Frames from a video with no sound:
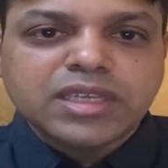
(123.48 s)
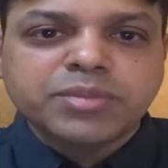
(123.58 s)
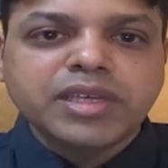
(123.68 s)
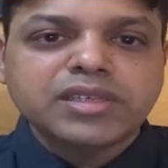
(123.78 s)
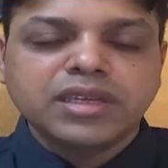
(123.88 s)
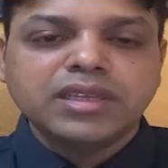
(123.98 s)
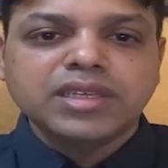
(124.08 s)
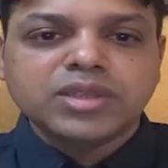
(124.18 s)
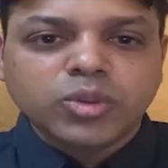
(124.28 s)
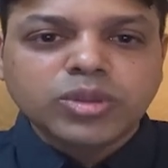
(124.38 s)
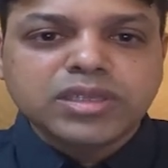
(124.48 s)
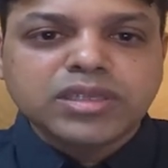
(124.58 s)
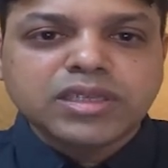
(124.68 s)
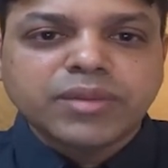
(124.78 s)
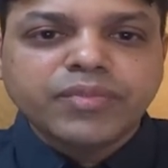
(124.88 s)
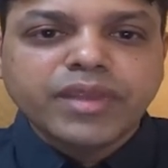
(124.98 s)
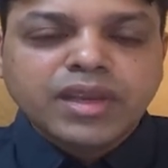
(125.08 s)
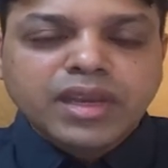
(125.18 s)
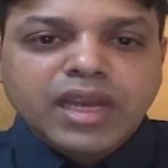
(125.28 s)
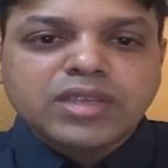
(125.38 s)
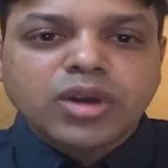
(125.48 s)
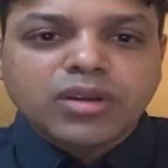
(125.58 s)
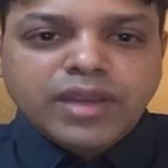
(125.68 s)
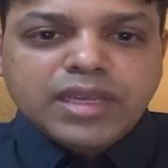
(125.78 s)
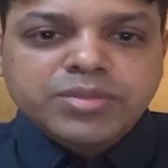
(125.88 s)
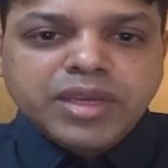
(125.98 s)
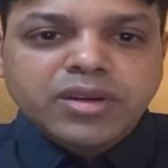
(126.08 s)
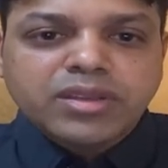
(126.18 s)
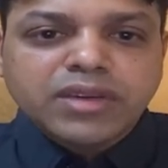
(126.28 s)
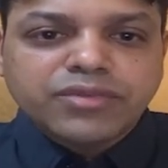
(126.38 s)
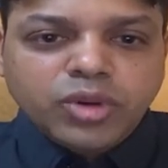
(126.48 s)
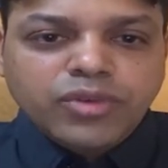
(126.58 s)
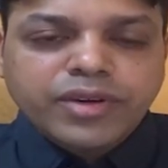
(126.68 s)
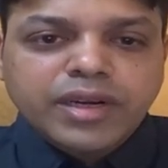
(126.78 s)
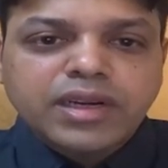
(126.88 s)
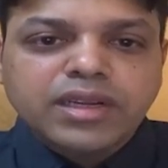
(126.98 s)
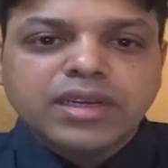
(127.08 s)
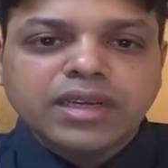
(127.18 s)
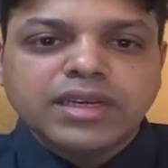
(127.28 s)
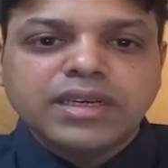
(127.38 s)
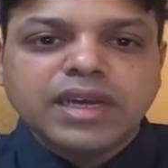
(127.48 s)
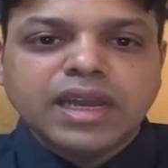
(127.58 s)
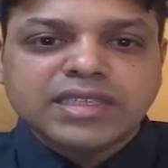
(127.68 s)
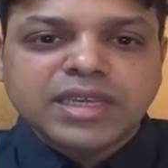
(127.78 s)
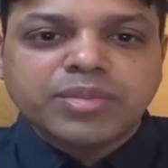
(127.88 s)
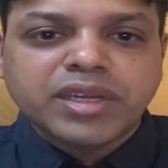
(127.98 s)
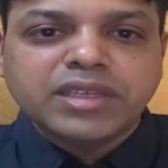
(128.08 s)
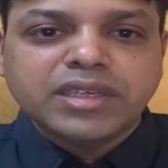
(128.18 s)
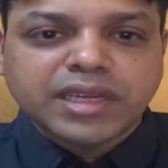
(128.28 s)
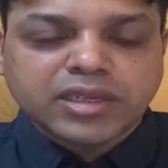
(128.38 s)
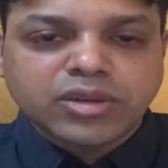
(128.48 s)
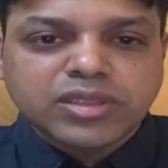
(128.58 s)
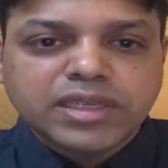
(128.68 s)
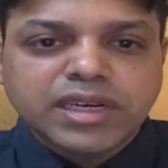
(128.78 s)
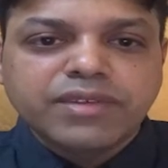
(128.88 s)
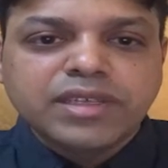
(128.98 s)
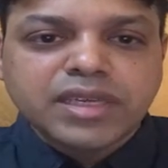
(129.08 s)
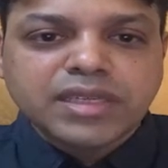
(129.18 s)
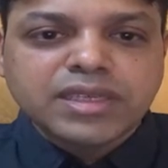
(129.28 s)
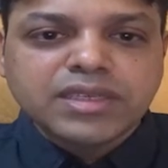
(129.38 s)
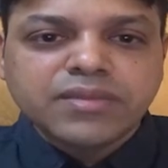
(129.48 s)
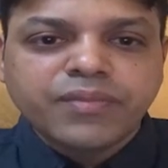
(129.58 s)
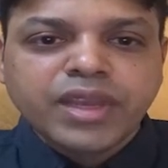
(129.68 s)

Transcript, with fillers: especially the school system has always been on the forefront in accepting the technology driven changes.